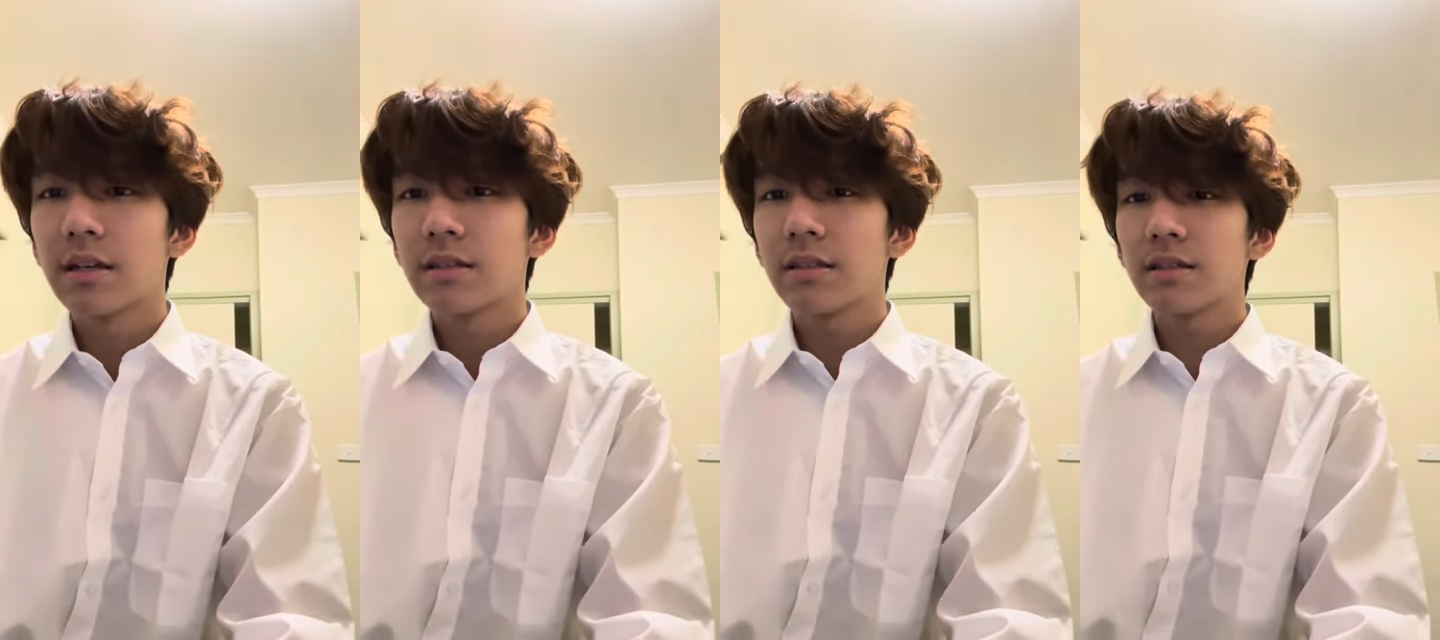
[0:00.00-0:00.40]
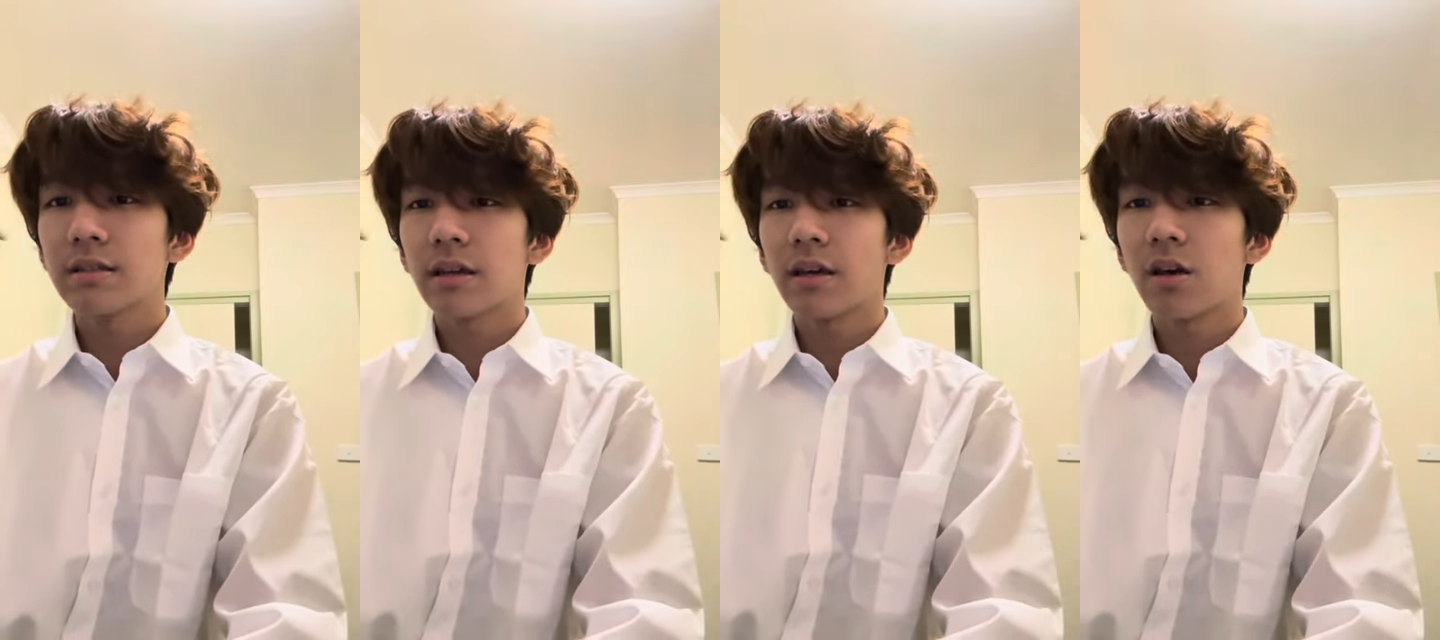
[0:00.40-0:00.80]
This
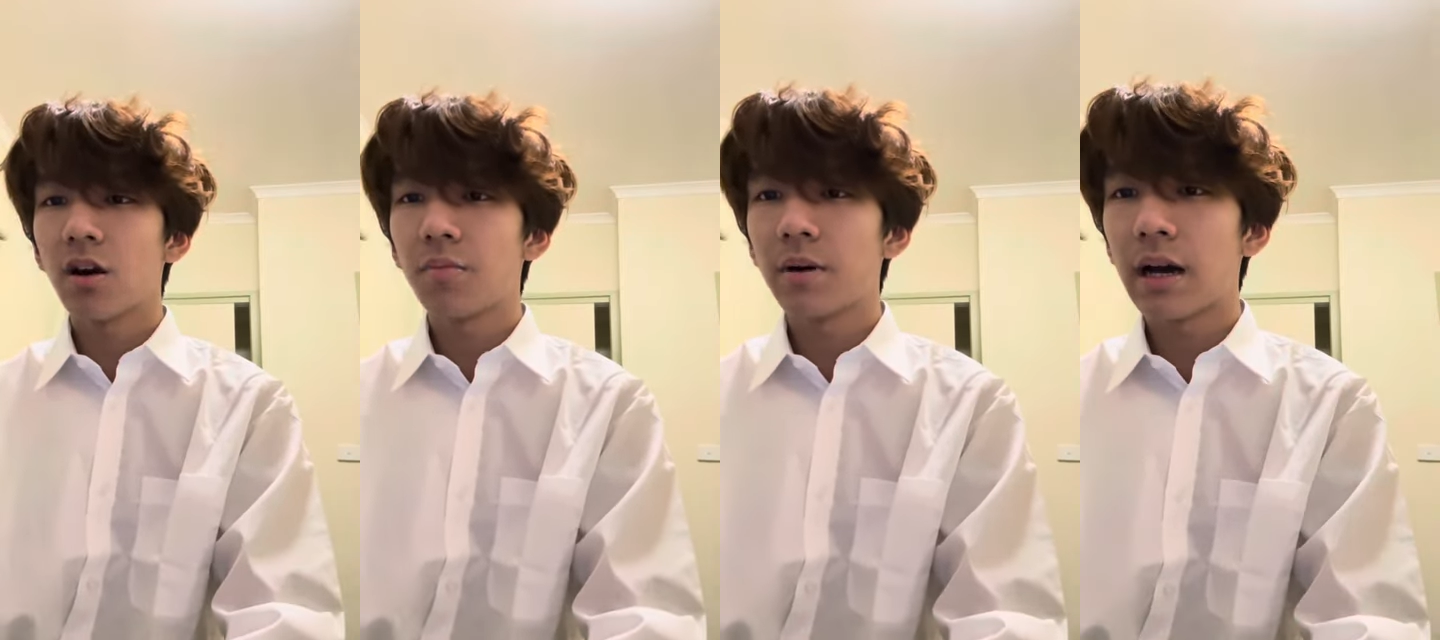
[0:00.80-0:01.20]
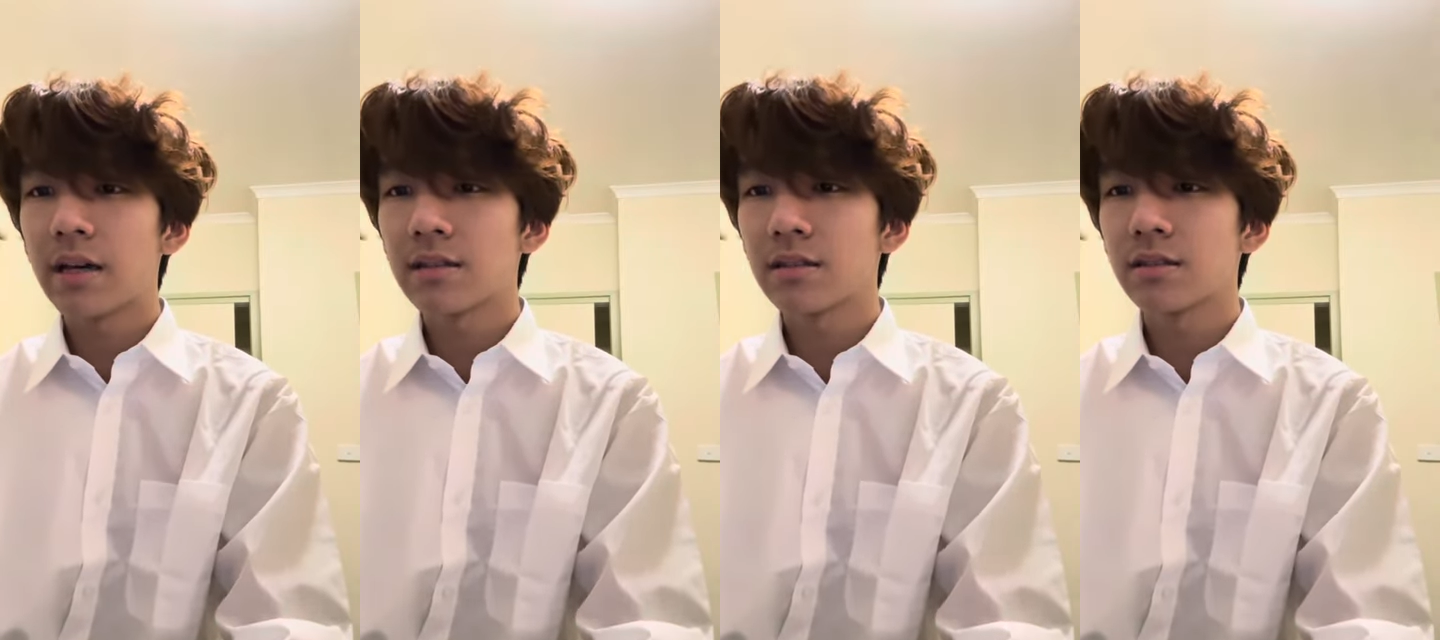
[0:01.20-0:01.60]
can help
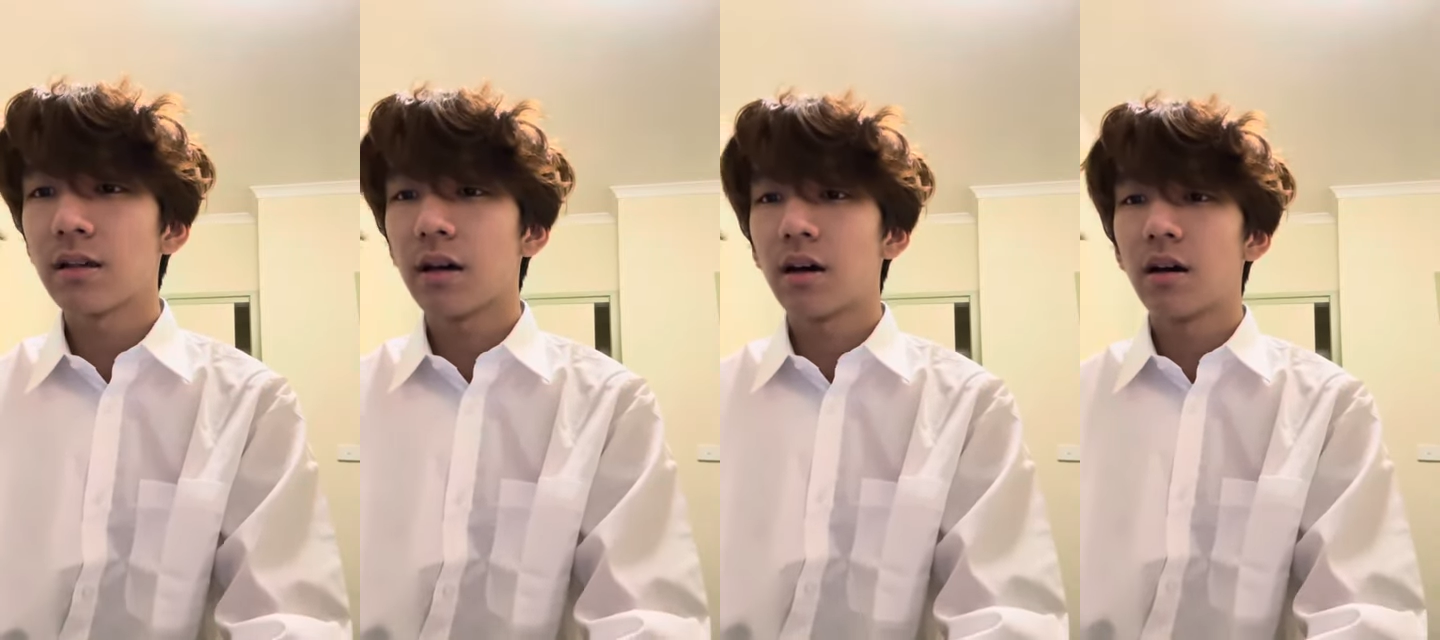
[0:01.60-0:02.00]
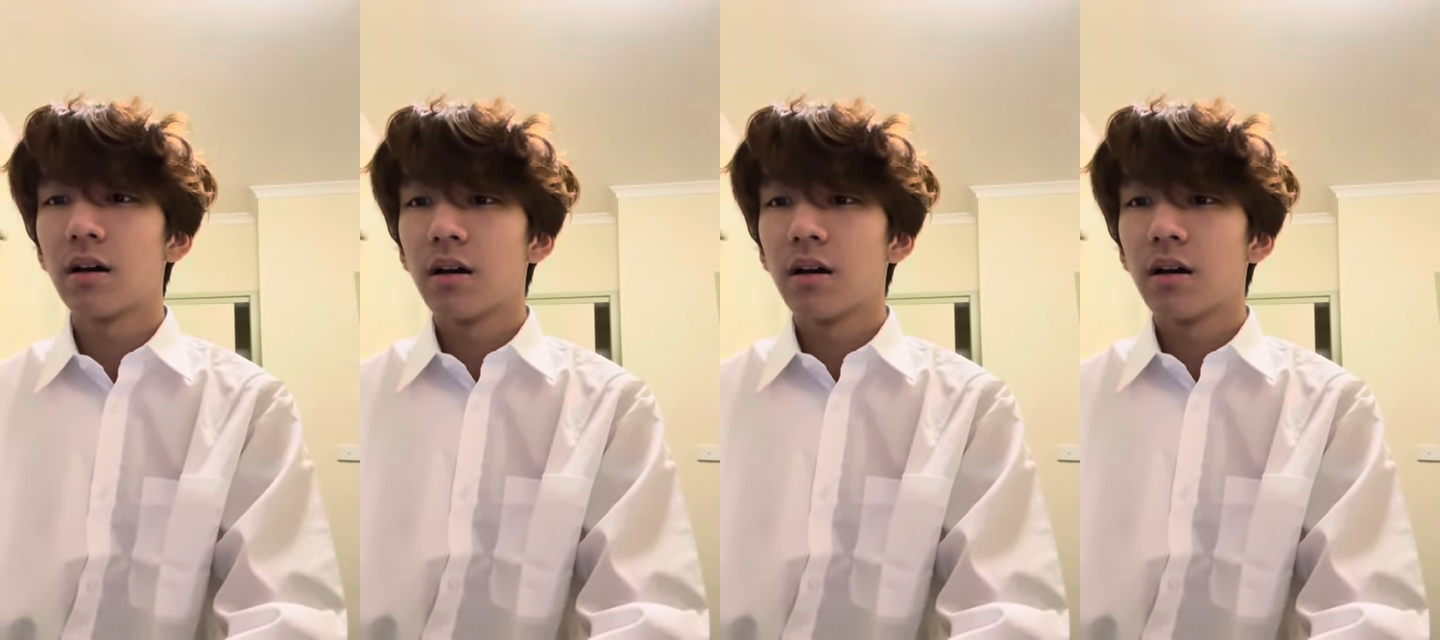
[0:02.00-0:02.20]
us uh,